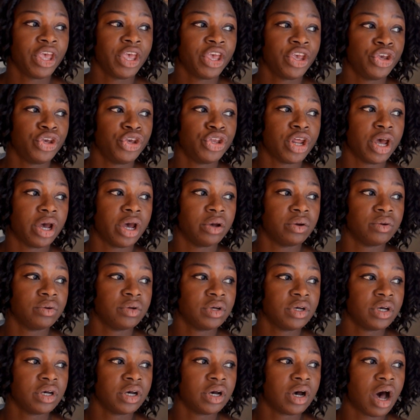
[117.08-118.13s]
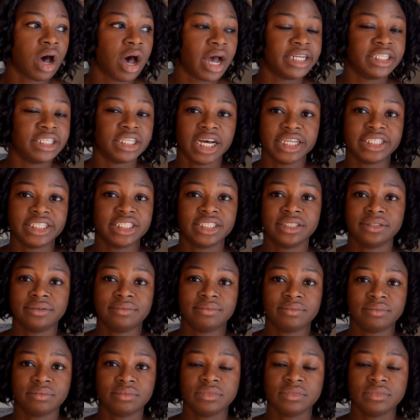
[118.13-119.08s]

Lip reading: you know, I didn't,